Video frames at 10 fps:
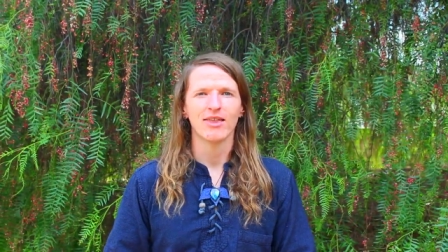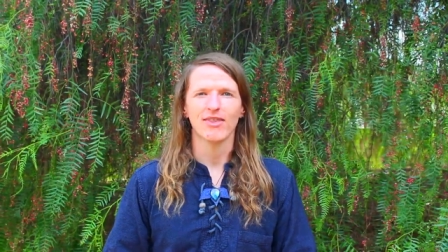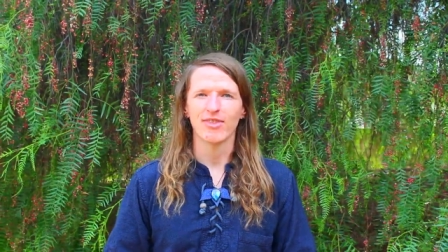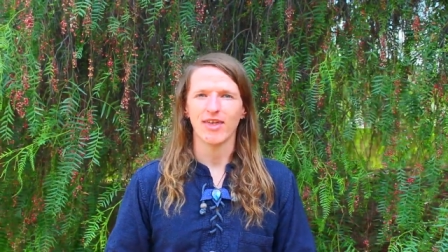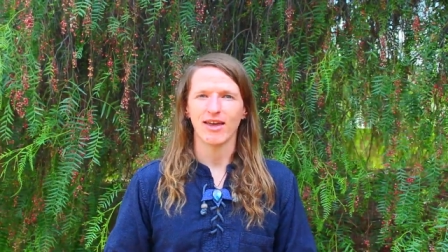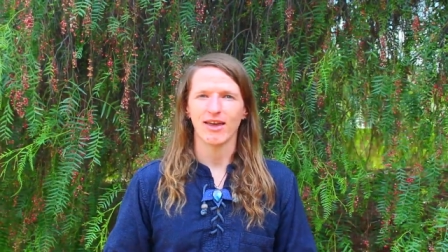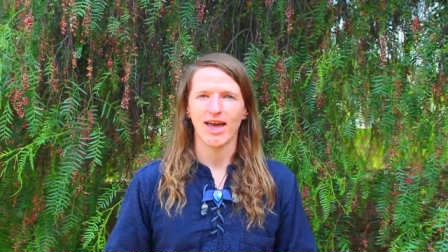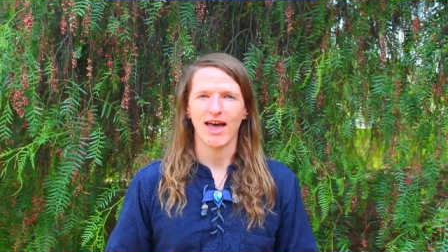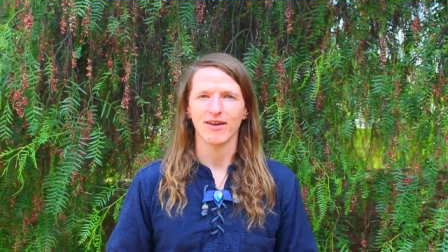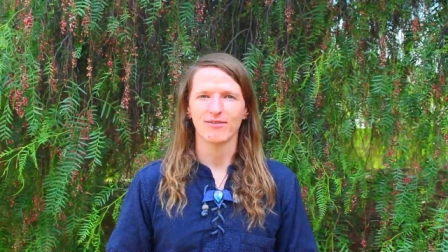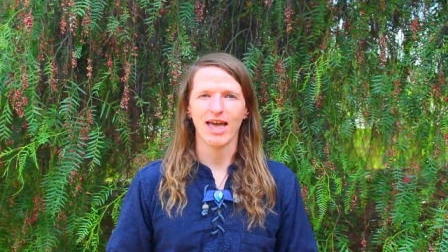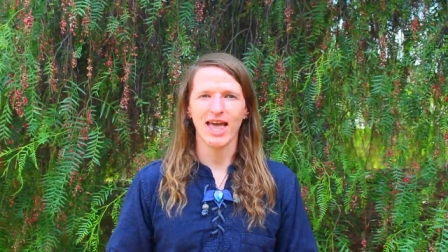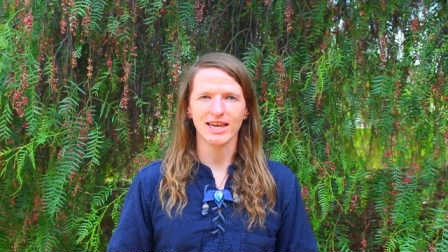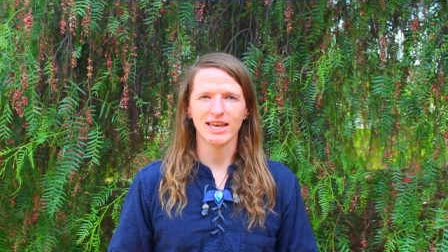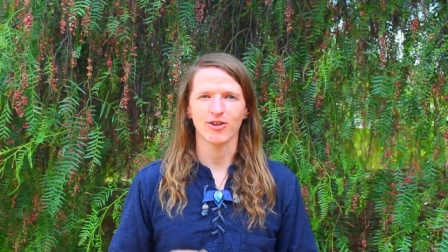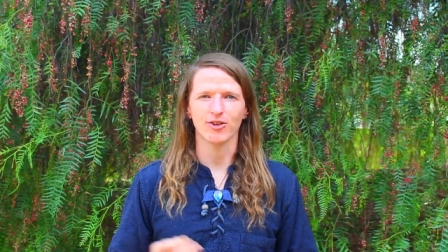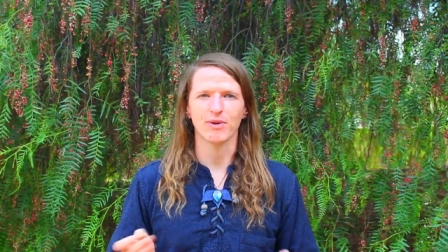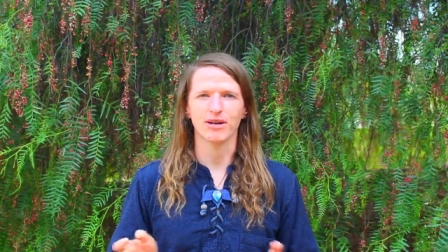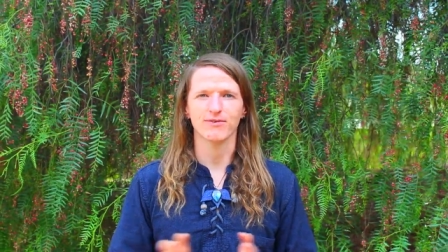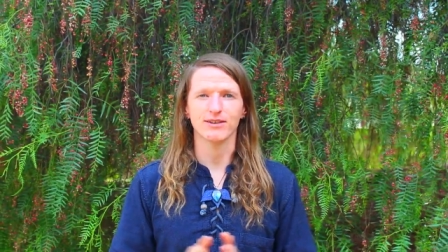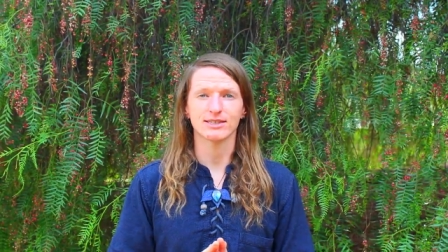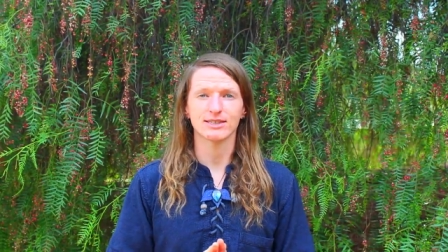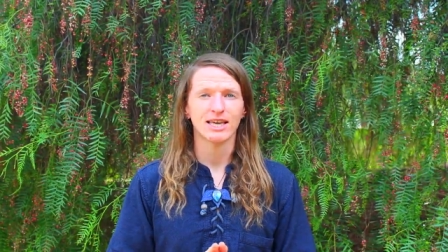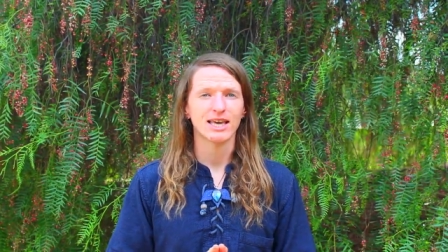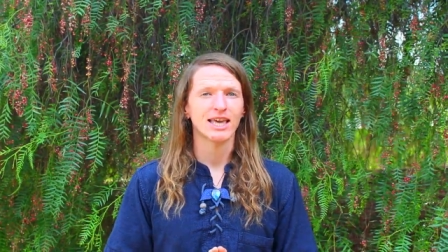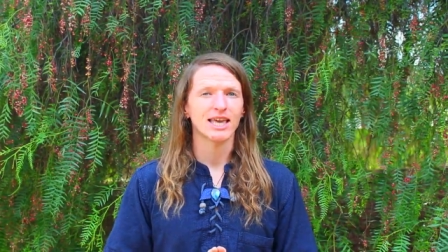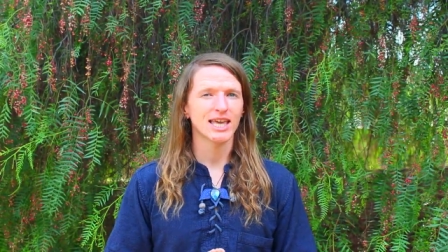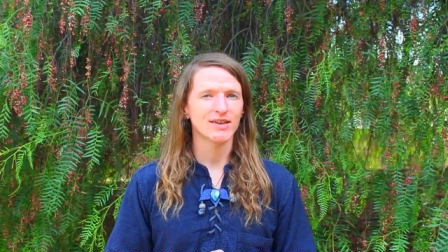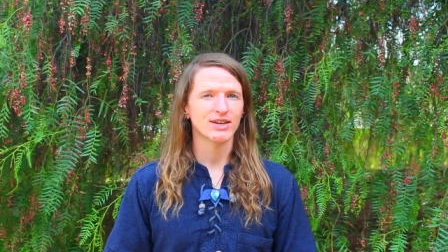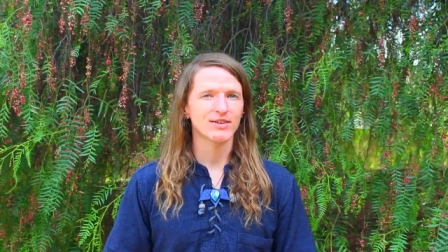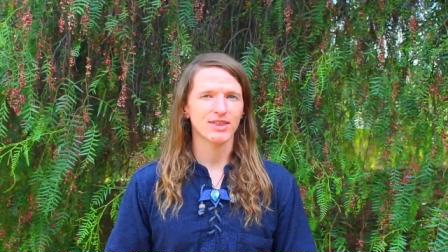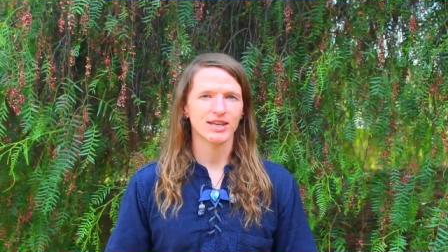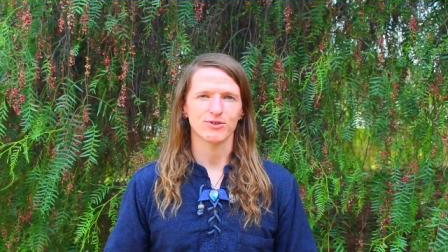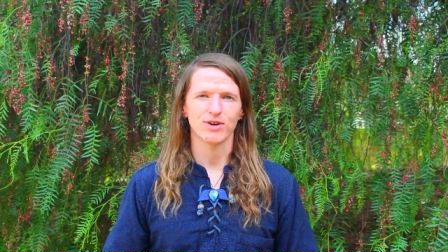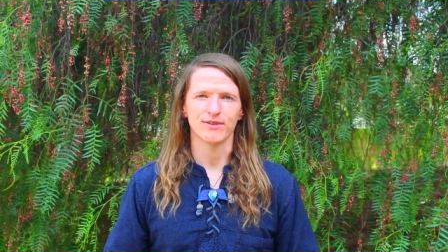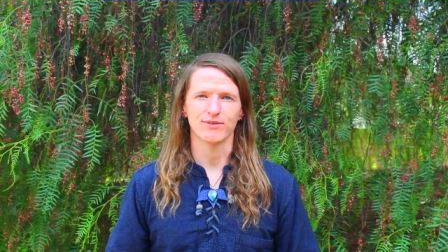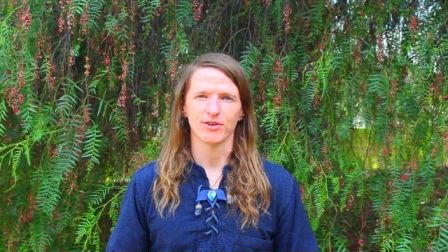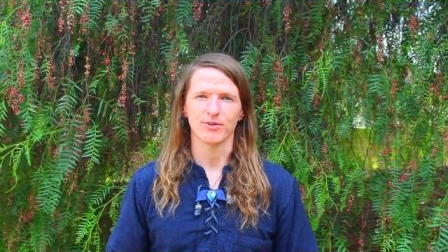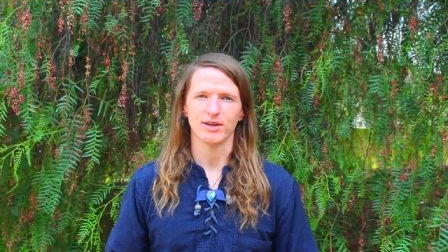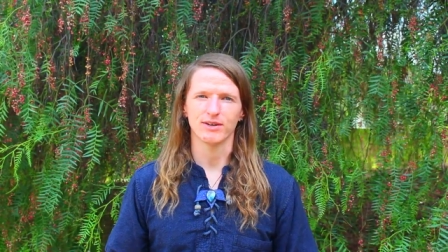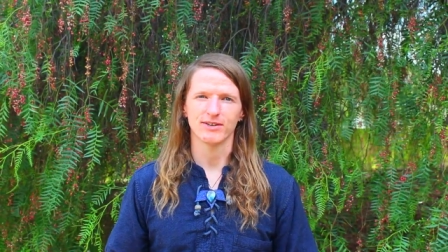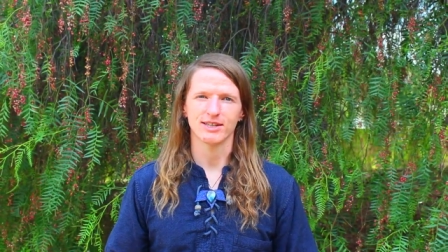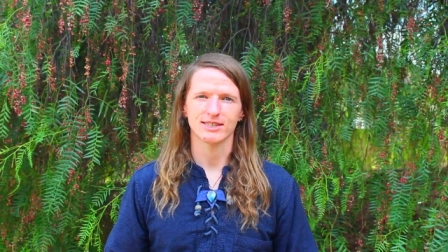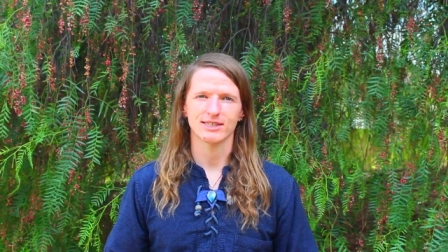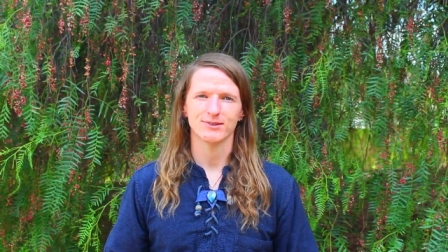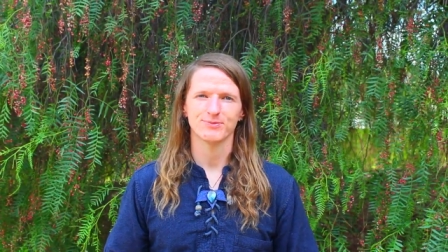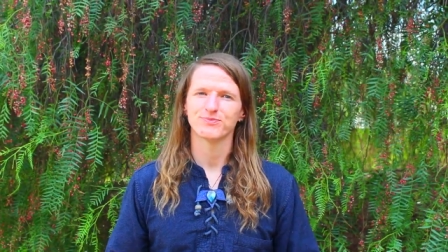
that they have any health benefits, even if they do have health benefits.